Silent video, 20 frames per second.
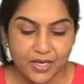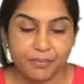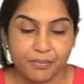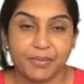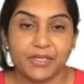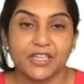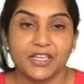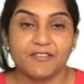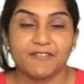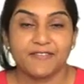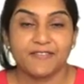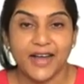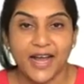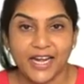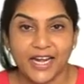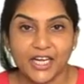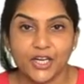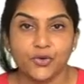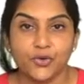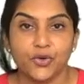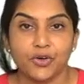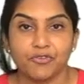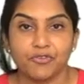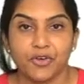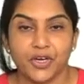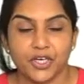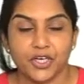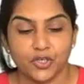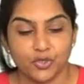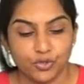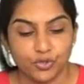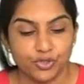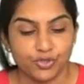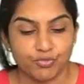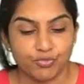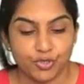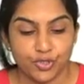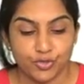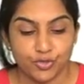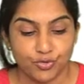but the value of our goods
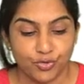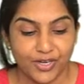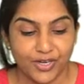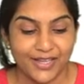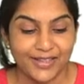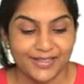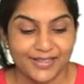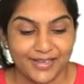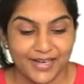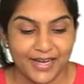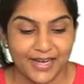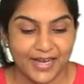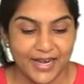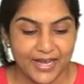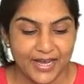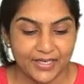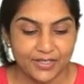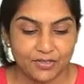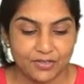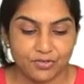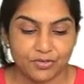was only 3 lakhs.